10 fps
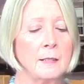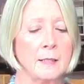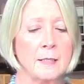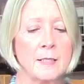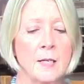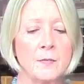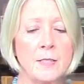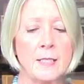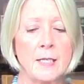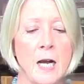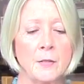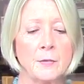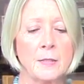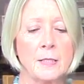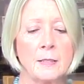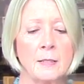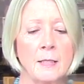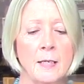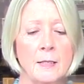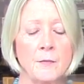In 1700,
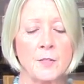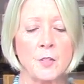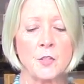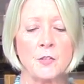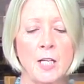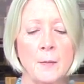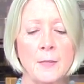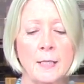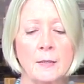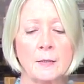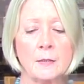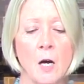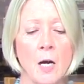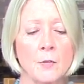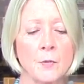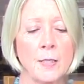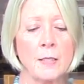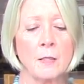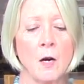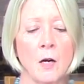a physician named Nicholas Audrey
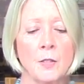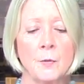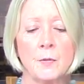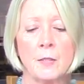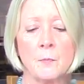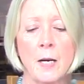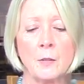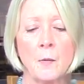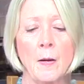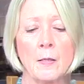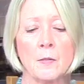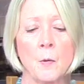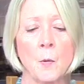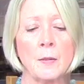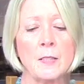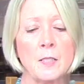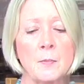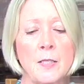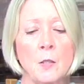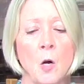argued that
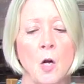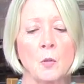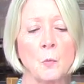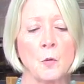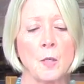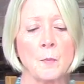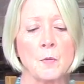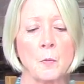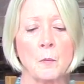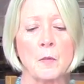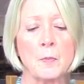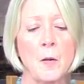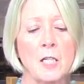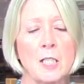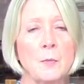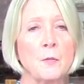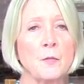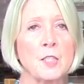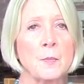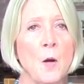microorganisms he called worms were responsible
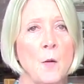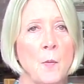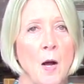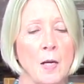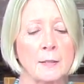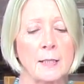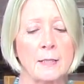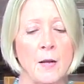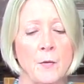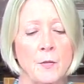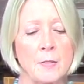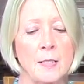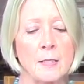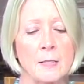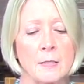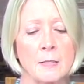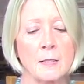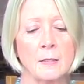for smallpox and other diseases.